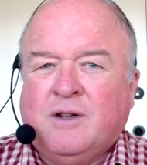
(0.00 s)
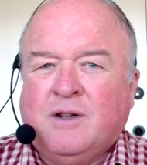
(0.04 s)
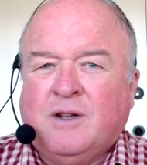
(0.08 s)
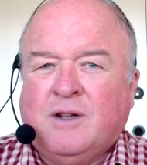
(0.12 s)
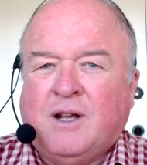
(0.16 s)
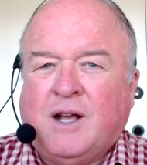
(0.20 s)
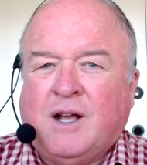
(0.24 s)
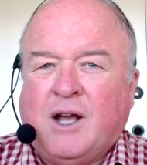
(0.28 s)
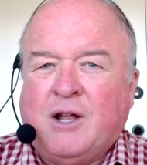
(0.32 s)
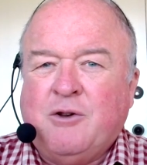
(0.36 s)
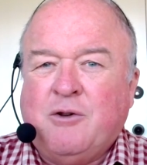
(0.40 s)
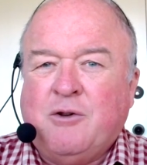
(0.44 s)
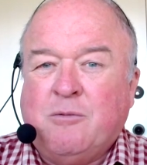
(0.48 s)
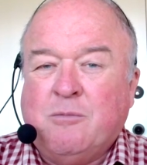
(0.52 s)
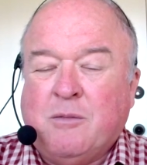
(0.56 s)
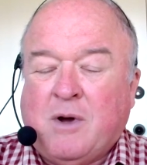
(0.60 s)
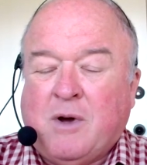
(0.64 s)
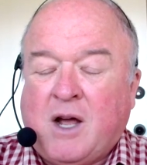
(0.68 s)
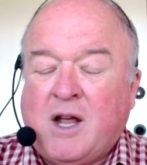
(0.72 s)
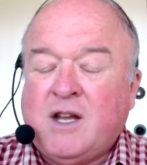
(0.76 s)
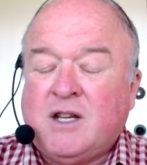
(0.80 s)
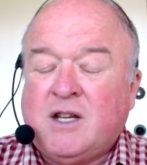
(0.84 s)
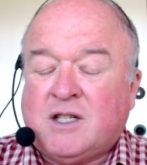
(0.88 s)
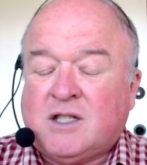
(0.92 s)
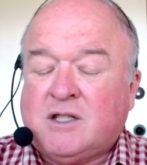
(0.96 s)
and you may
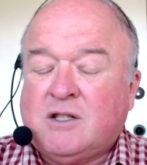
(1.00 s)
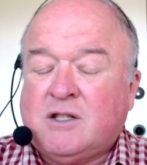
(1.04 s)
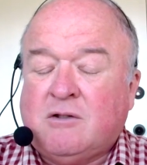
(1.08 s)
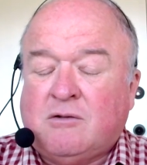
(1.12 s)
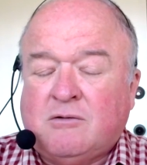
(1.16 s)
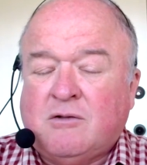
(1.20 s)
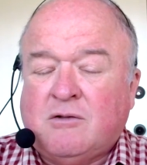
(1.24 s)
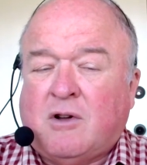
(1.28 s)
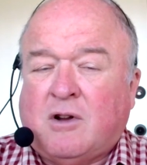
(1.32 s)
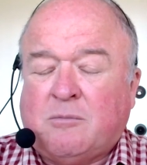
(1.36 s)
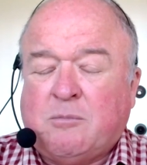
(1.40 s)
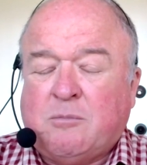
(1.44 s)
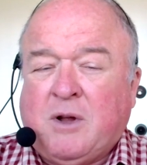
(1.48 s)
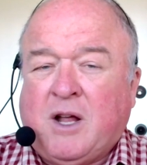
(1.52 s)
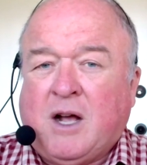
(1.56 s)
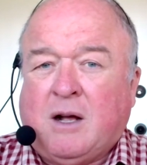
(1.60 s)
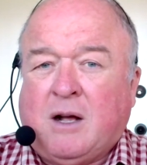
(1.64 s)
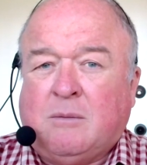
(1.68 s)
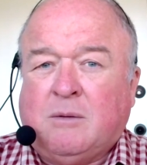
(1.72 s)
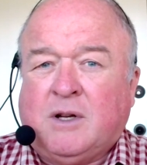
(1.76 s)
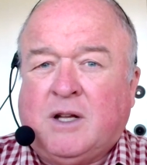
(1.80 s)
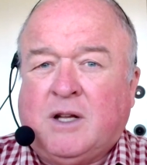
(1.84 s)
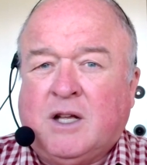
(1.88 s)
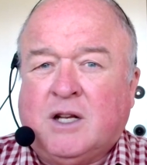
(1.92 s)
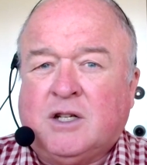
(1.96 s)
still not be able to
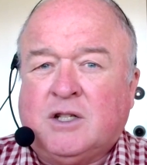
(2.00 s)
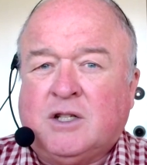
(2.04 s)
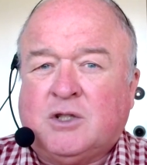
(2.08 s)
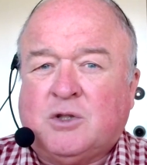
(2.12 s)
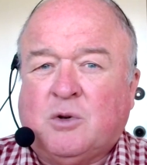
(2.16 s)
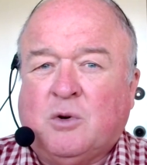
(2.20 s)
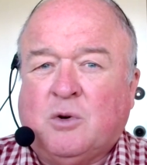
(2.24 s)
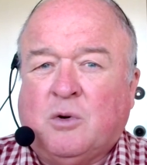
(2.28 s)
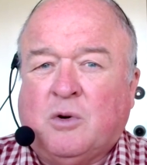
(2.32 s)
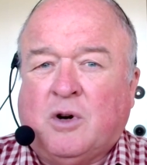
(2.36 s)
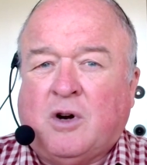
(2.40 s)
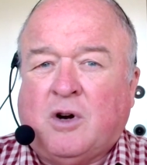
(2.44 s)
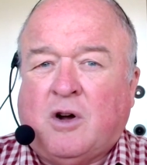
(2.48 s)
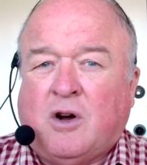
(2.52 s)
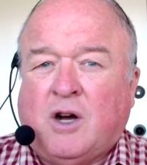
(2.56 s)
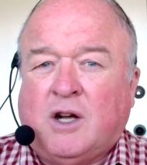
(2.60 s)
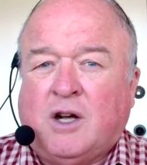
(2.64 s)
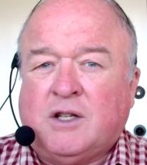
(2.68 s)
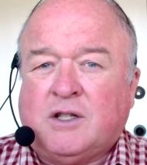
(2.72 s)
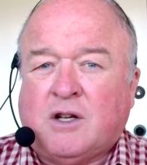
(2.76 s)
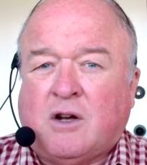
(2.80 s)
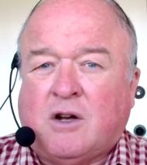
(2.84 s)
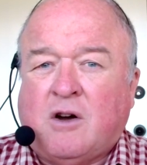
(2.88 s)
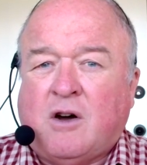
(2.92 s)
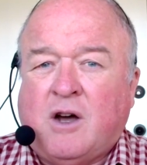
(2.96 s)
get ashore at high
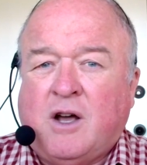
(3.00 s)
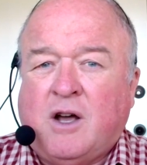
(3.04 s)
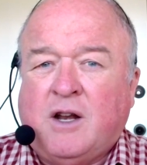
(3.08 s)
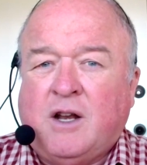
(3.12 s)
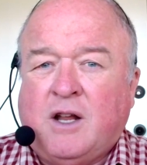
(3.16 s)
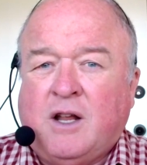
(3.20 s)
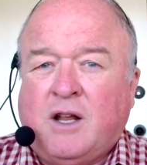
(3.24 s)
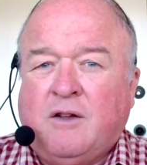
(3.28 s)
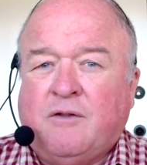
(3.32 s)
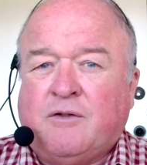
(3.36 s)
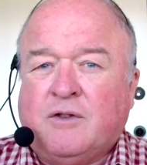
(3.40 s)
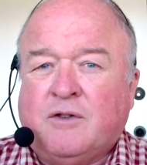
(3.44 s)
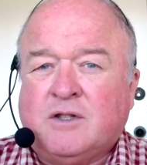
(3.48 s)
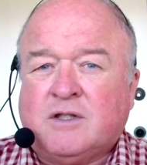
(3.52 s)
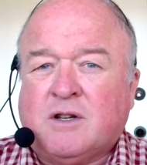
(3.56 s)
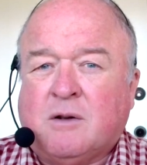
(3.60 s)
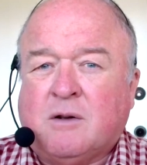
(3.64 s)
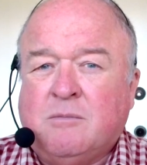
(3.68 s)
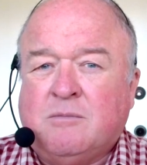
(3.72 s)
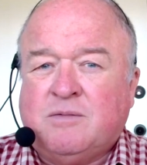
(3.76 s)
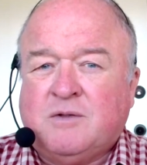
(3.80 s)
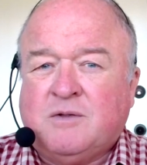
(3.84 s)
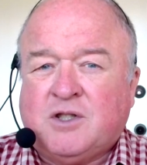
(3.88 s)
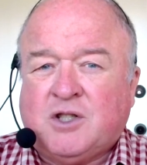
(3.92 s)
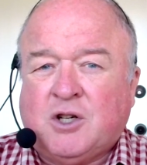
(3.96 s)
tide if it's a
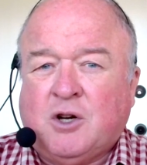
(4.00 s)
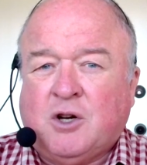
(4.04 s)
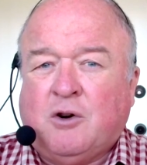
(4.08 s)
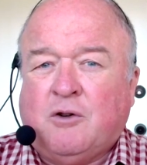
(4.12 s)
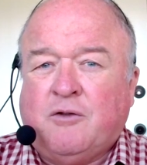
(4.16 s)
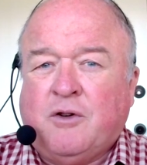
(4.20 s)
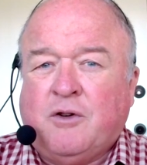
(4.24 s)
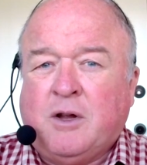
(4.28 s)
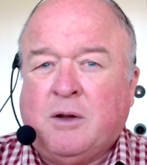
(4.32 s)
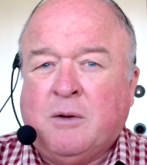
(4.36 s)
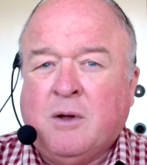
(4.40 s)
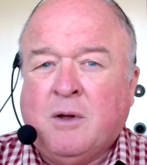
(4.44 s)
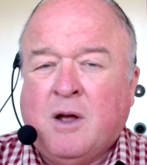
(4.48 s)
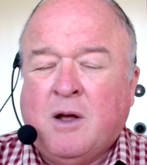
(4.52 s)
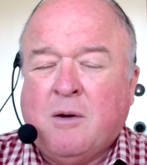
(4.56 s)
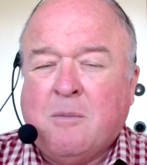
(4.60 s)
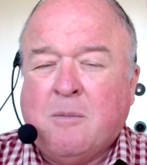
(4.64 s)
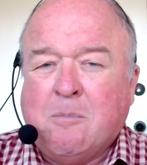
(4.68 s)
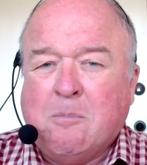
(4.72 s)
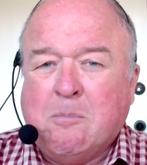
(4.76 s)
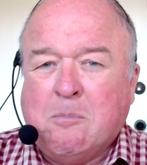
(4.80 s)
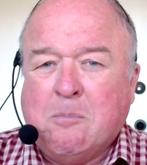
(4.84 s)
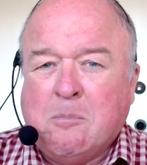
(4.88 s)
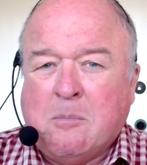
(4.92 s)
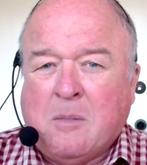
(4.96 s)
shelving,
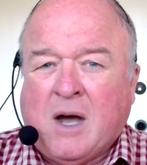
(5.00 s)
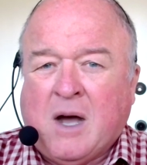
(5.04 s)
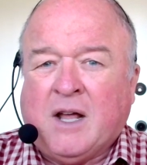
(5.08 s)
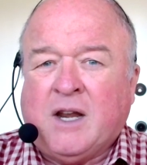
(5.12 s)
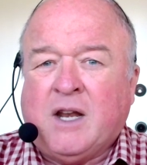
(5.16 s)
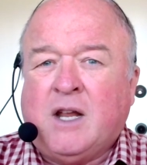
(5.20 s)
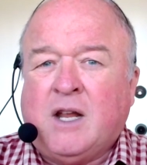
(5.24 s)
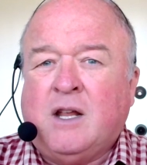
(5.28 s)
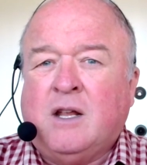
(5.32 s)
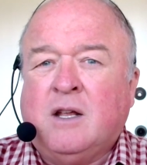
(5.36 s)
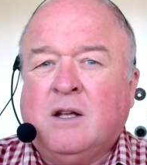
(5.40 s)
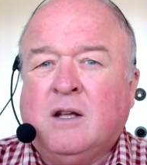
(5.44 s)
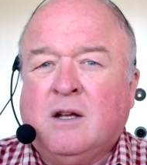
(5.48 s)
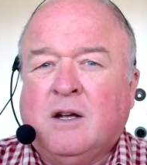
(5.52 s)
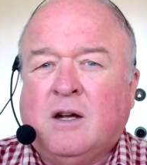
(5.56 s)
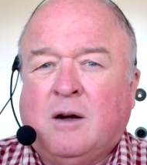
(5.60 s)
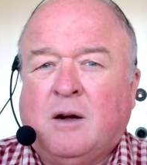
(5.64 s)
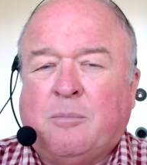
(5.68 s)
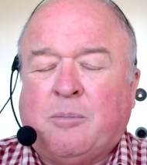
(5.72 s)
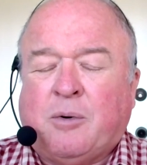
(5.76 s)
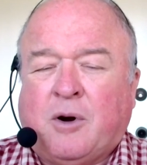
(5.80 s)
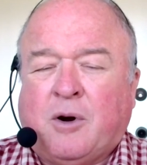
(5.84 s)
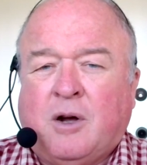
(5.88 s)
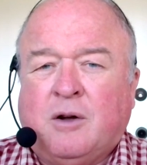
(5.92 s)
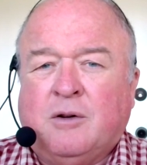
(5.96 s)
muddy
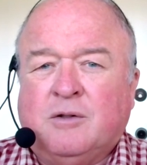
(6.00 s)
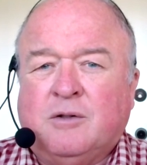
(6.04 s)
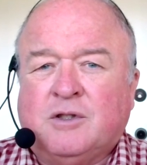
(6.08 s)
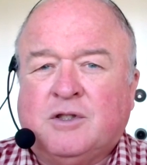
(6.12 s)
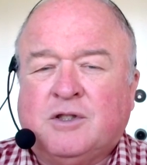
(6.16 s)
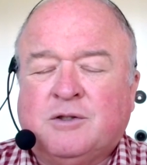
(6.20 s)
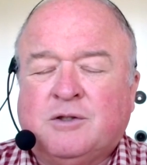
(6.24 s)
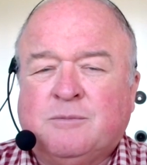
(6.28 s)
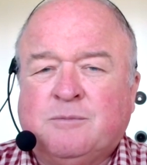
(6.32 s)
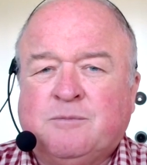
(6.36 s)
approach.